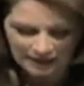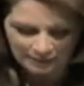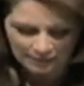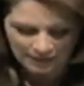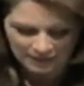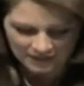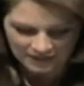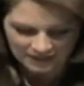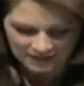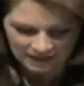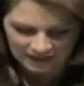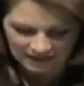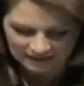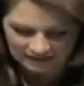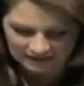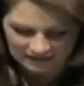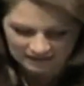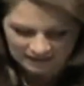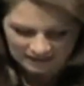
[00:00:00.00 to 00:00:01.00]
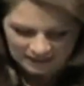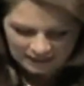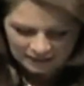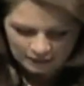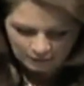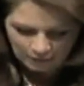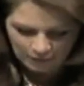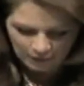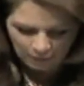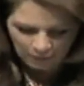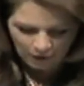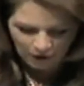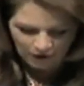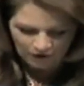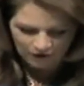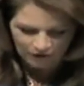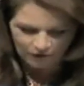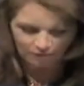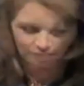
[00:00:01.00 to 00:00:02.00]
could definitely put on that
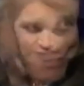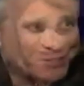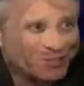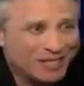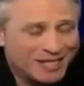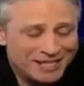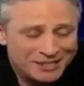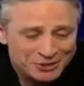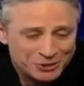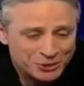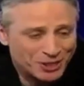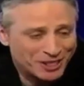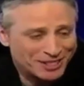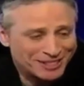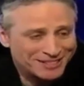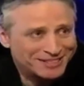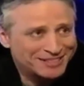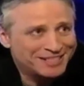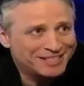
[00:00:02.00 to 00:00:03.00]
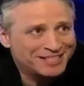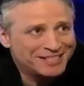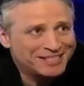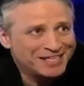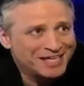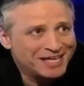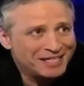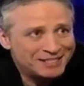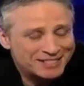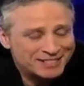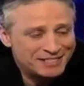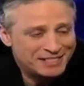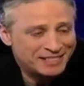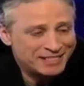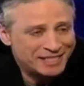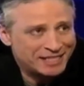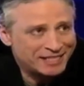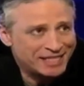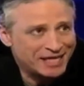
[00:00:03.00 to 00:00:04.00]
blazer and try and, and
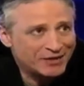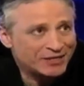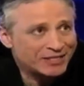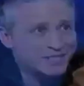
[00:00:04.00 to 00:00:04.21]
sneak in there you in